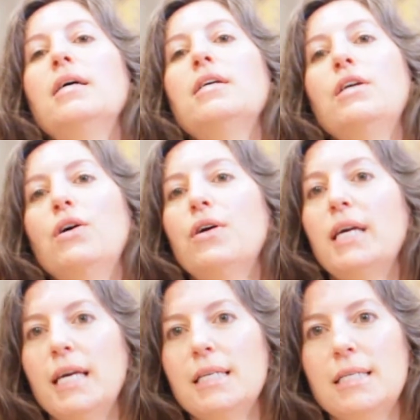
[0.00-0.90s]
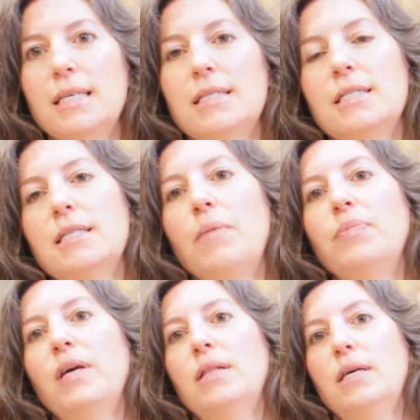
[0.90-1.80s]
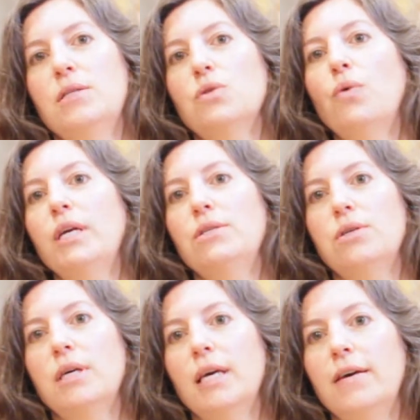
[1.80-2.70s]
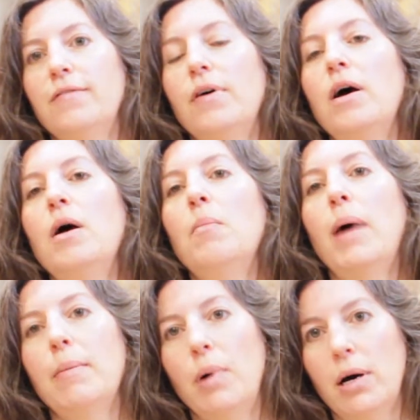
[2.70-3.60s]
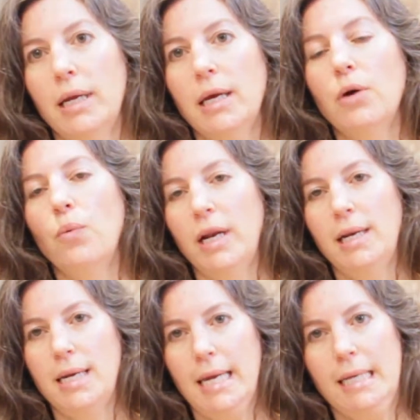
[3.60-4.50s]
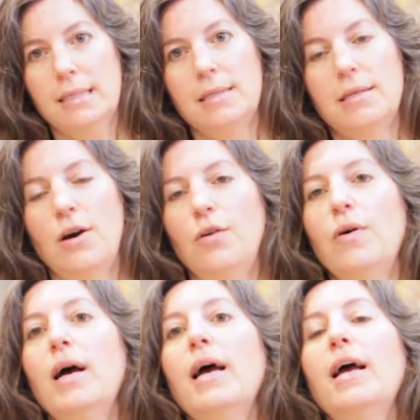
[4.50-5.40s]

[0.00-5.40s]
You know, is it something that is going to give my body what it needs? So